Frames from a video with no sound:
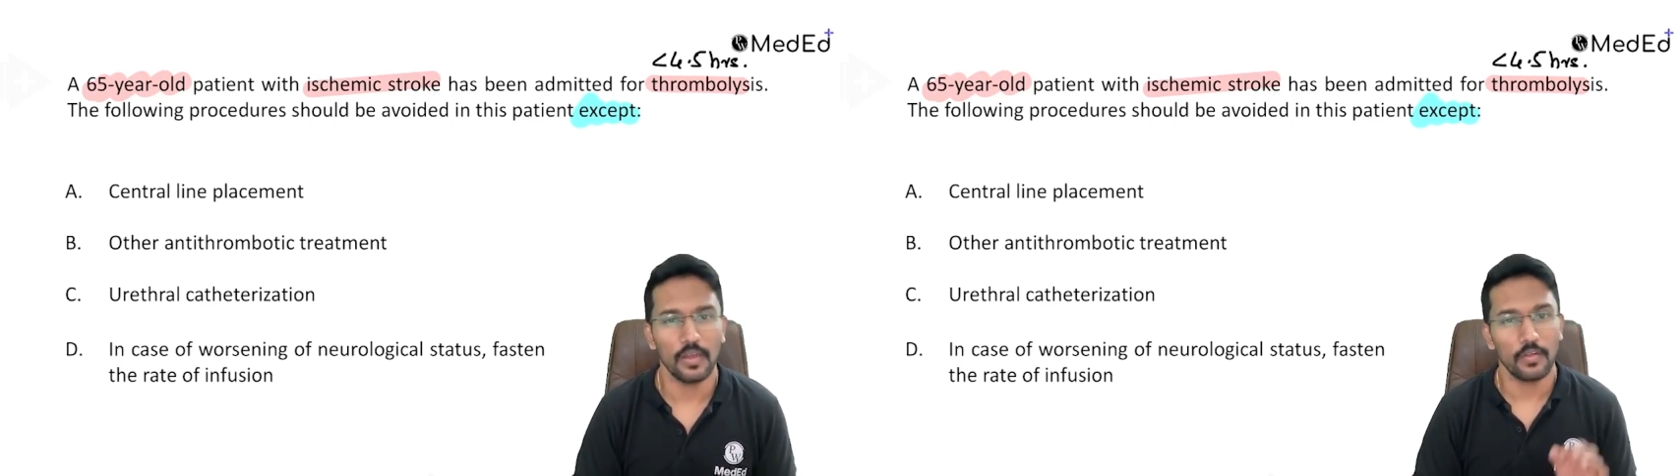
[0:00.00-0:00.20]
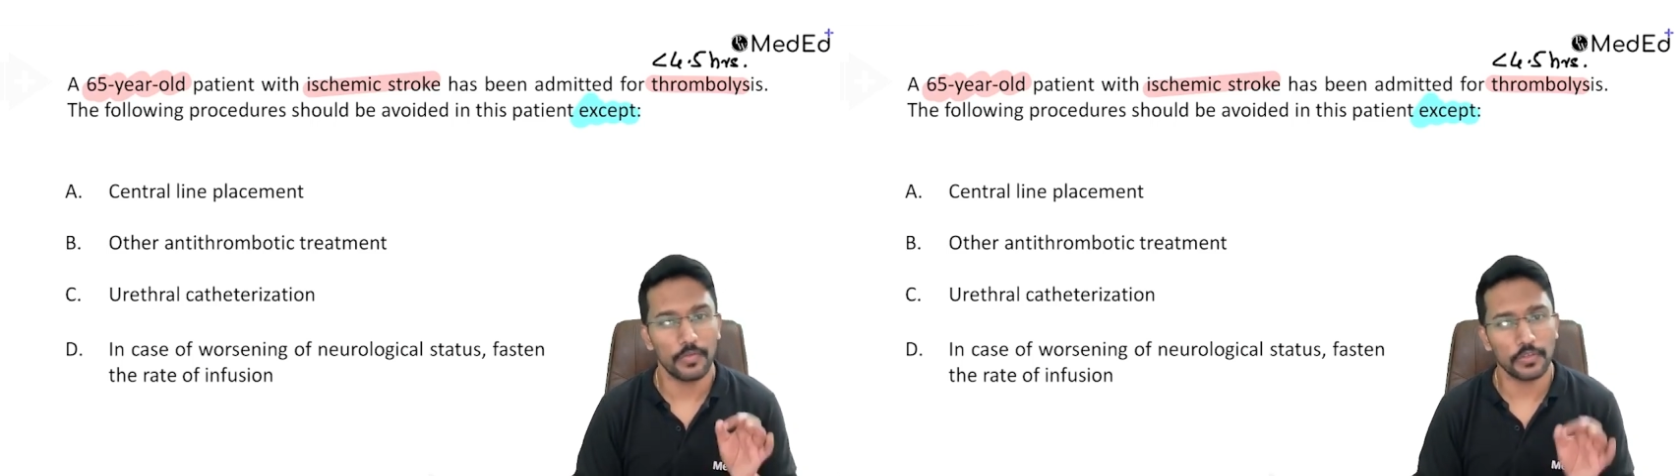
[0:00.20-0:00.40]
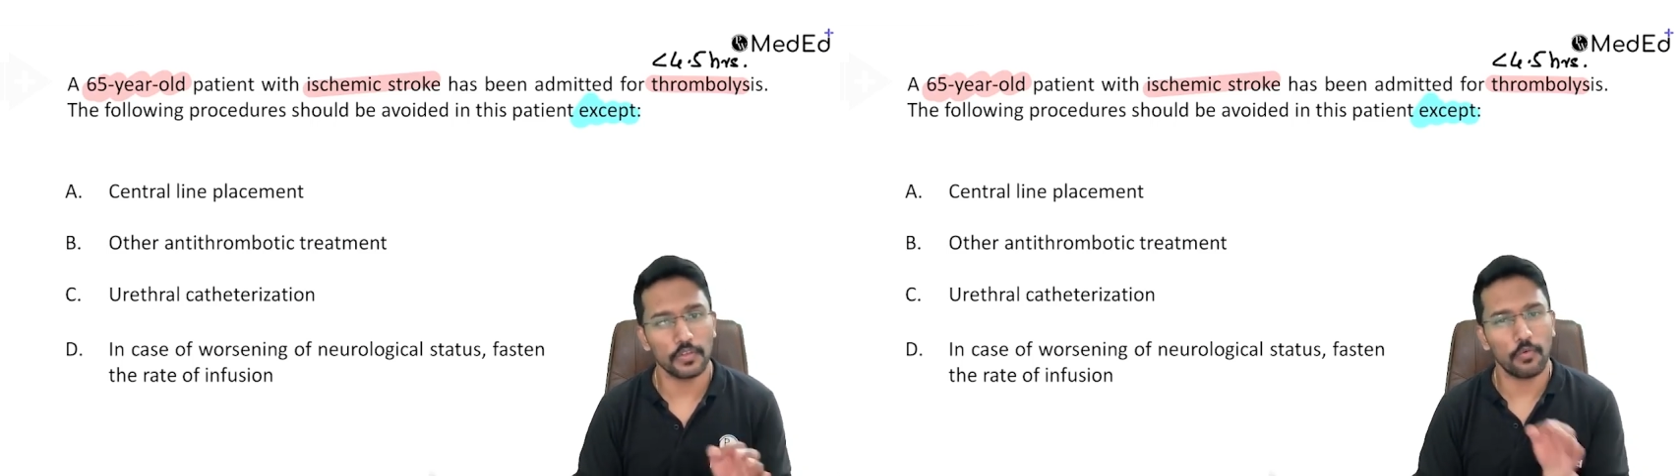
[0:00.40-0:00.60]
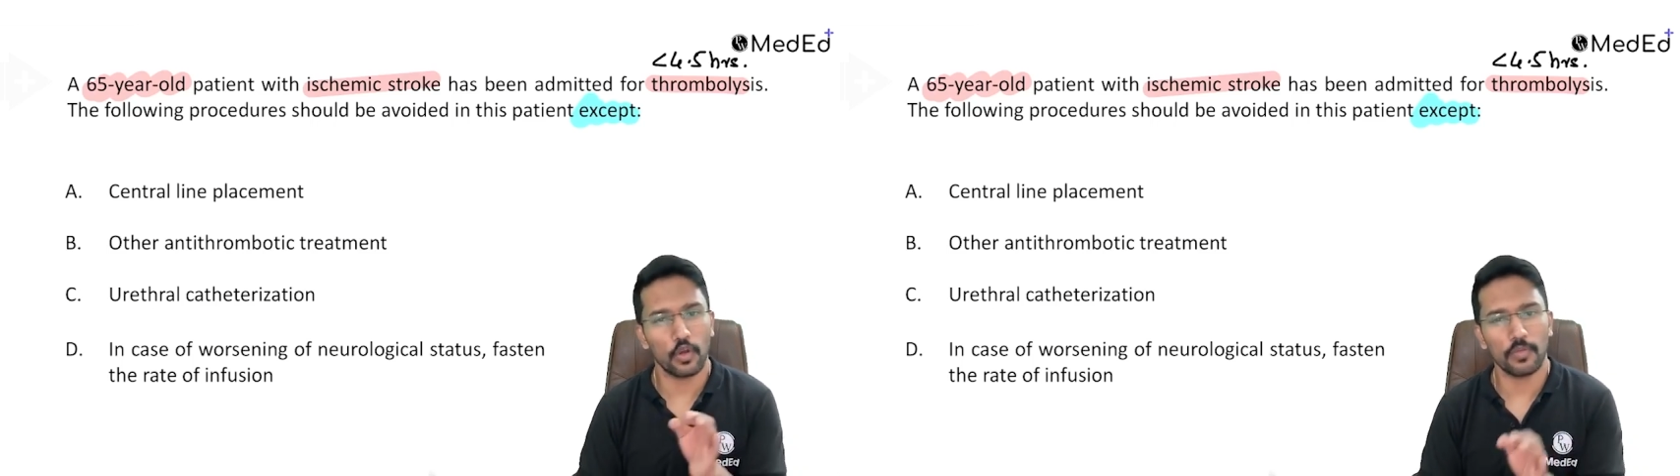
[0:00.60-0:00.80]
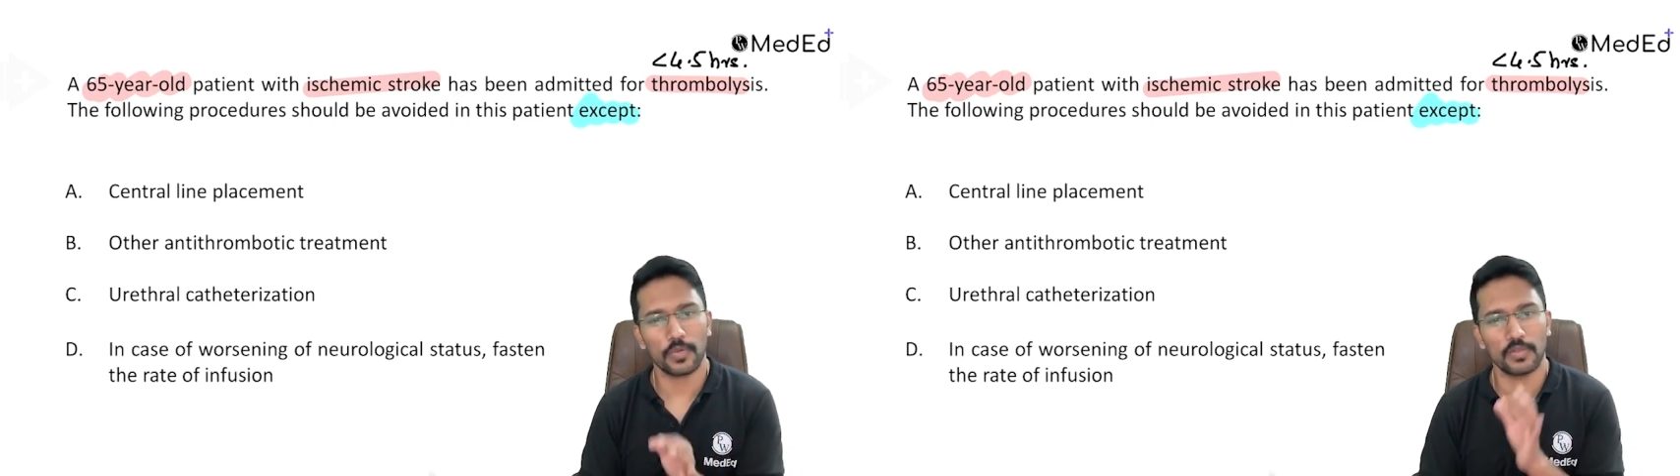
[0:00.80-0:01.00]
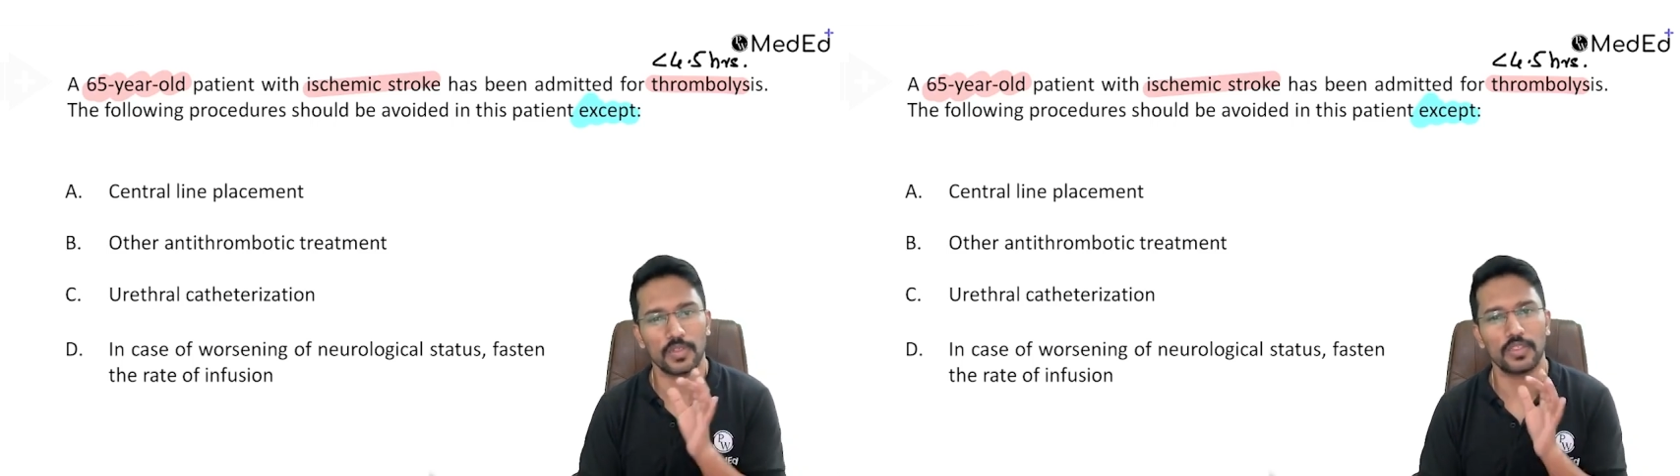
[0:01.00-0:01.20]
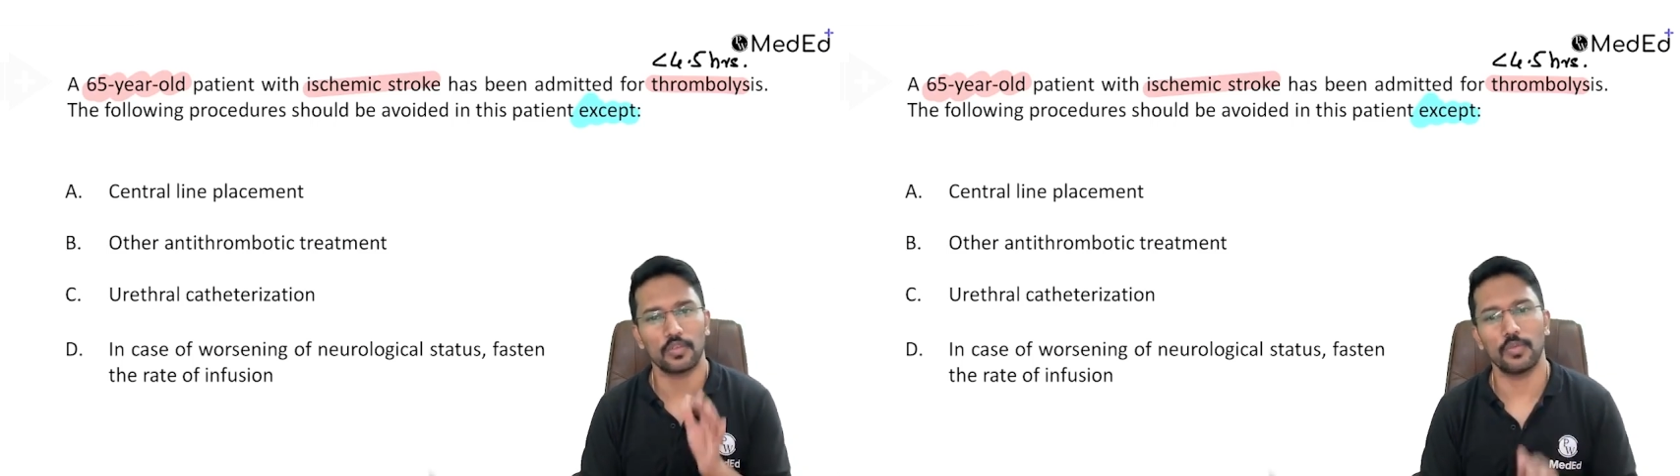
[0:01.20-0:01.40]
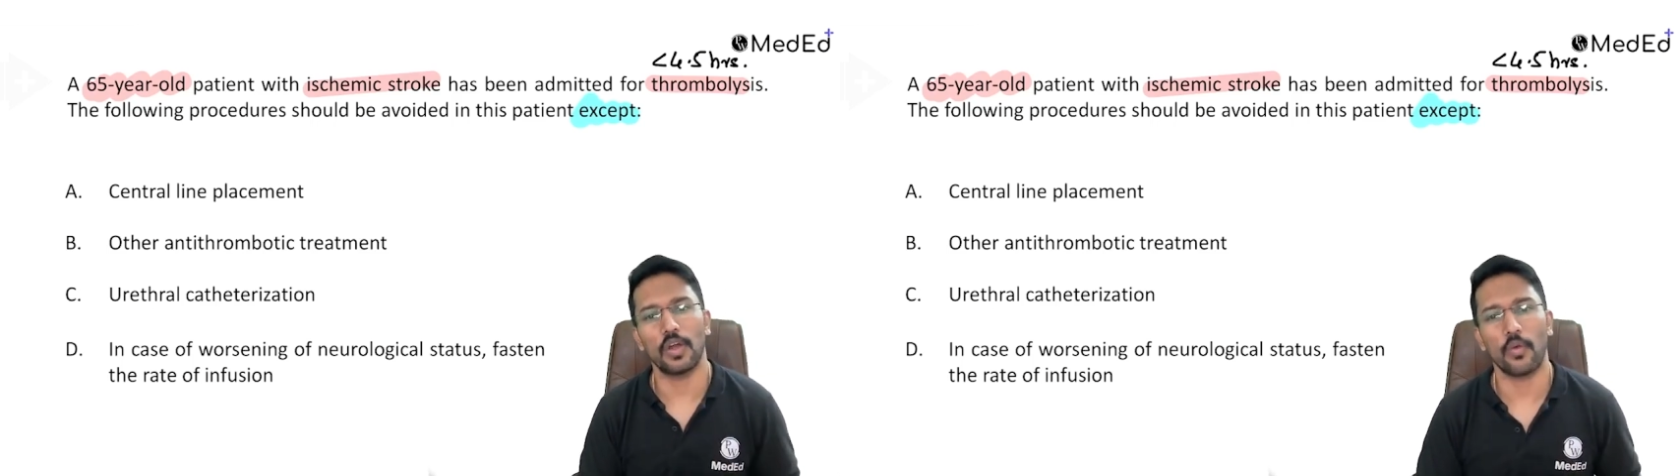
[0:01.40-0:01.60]
Which of the following procedures
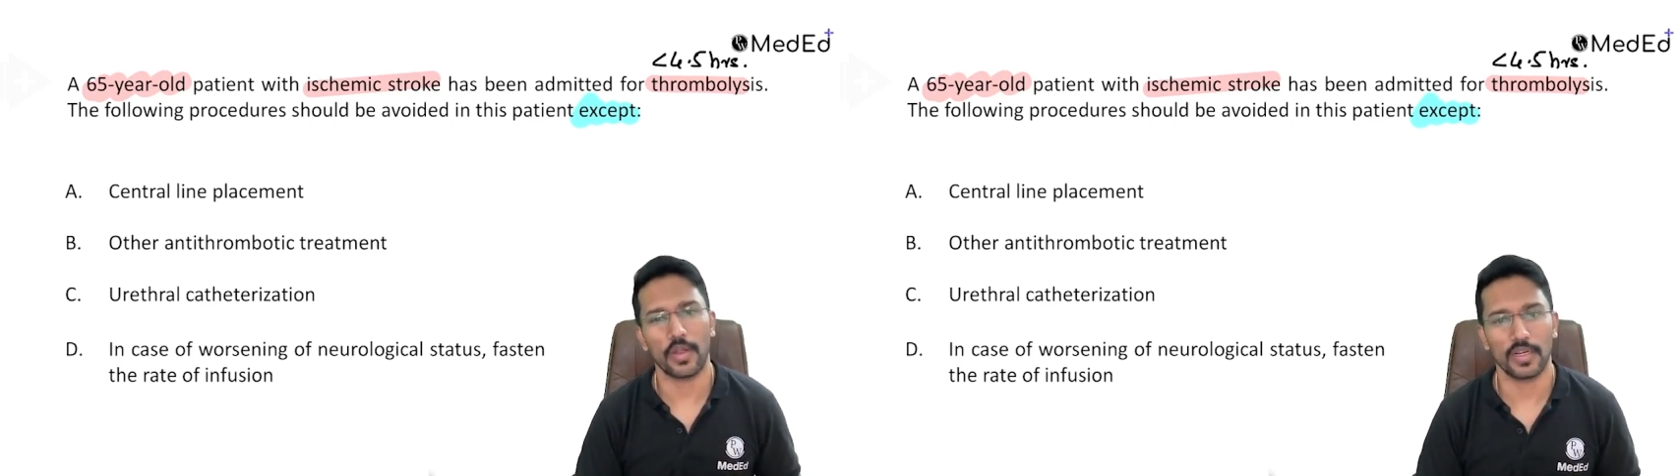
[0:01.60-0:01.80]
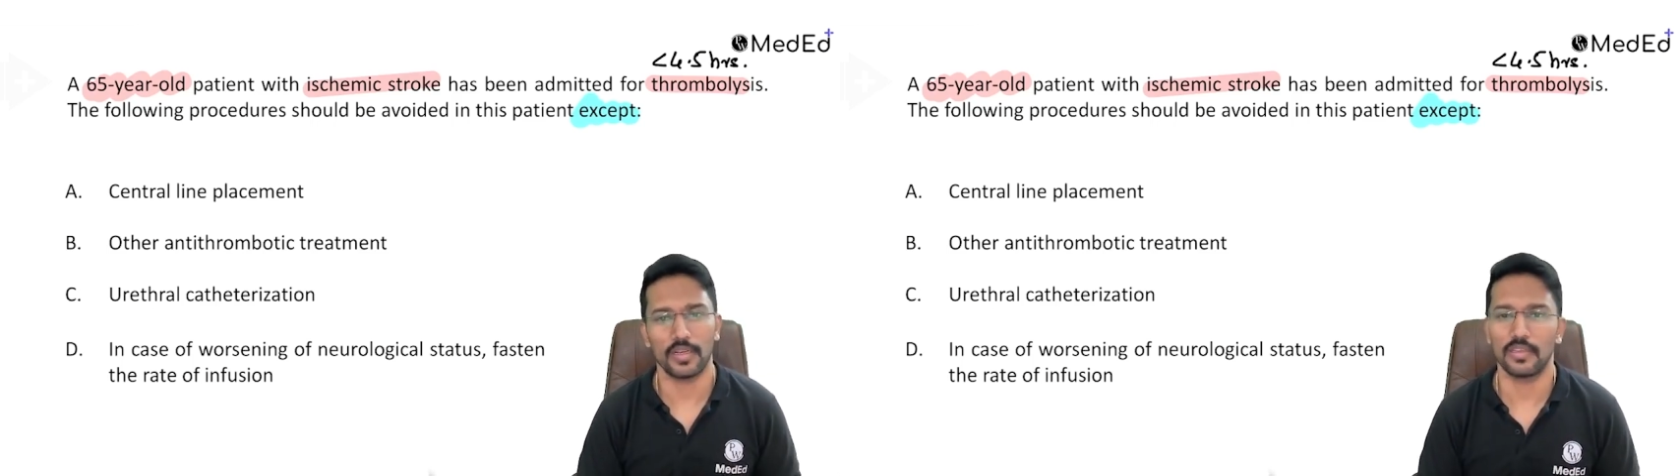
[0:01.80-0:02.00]
should be avoided